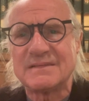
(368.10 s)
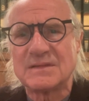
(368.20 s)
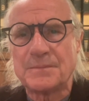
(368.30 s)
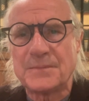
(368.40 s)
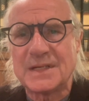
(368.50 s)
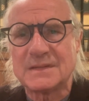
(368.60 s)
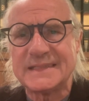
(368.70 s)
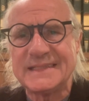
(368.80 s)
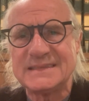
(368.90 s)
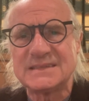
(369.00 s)
the
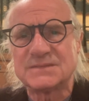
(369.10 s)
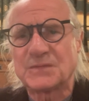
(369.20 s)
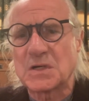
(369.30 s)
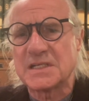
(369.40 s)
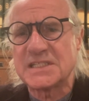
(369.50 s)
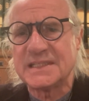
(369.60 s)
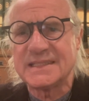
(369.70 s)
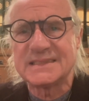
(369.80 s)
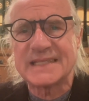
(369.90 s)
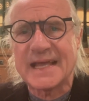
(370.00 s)
buildings,
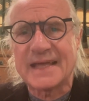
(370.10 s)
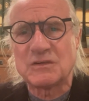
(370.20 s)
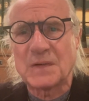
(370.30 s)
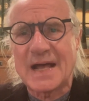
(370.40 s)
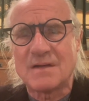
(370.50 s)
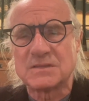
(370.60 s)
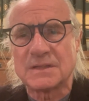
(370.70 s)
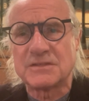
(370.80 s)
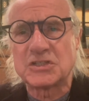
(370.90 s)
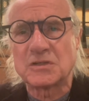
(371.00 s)
furnishings, and grounds
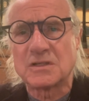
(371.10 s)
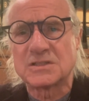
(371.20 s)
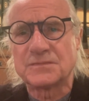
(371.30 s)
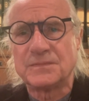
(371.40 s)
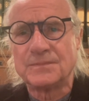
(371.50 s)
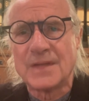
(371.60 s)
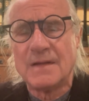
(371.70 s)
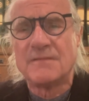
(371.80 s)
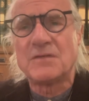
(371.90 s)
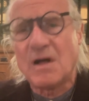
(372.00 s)
of a church
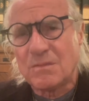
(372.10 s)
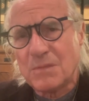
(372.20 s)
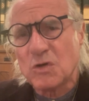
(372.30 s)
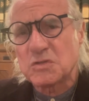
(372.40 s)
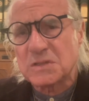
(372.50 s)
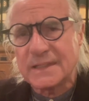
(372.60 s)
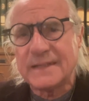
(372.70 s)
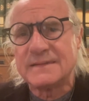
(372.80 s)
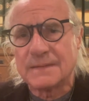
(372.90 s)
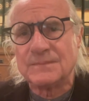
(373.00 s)
fall mostly
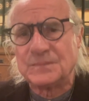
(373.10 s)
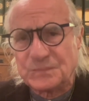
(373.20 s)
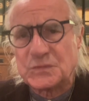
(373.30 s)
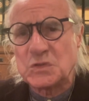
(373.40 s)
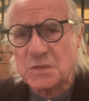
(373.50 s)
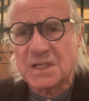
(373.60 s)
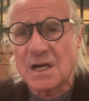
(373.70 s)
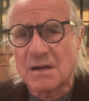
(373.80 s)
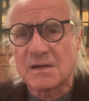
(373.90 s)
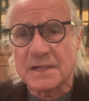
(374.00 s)
to the
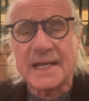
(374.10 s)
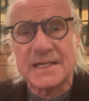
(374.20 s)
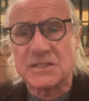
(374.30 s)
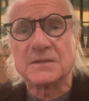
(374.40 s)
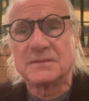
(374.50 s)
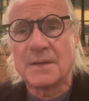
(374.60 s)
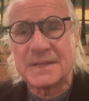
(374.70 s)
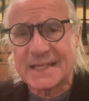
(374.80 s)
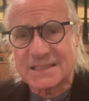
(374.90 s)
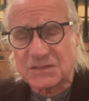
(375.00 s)
congregation. I mean,
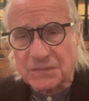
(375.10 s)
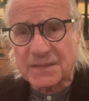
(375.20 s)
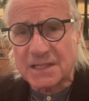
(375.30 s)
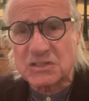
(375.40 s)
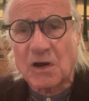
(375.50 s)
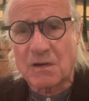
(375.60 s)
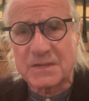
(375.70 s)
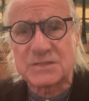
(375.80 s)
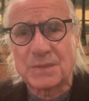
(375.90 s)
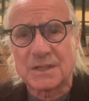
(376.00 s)
that's our
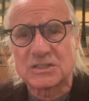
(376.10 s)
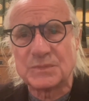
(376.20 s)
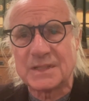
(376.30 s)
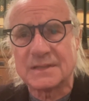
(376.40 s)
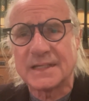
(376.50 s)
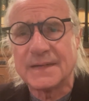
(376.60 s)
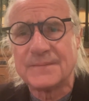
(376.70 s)
responsibility.